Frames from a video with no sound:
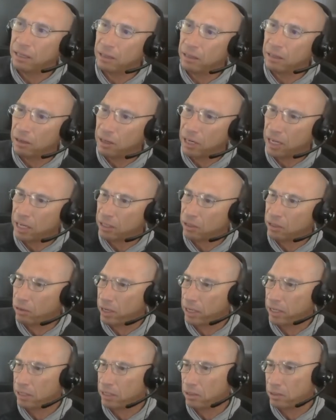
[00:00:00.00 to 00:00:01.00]
they're not
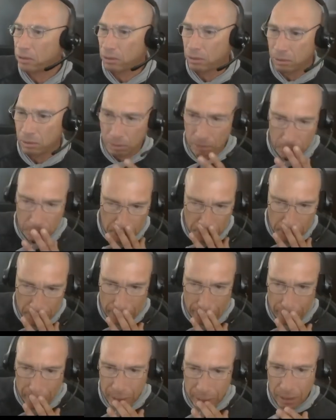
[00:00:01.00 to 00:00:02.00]
trying to,
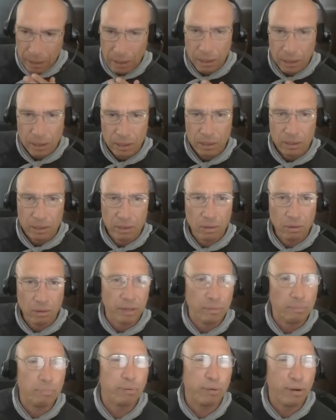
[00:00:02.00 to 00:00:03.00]
you know,
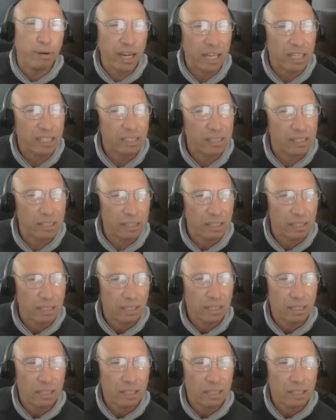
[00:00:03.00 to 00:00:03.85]
impress.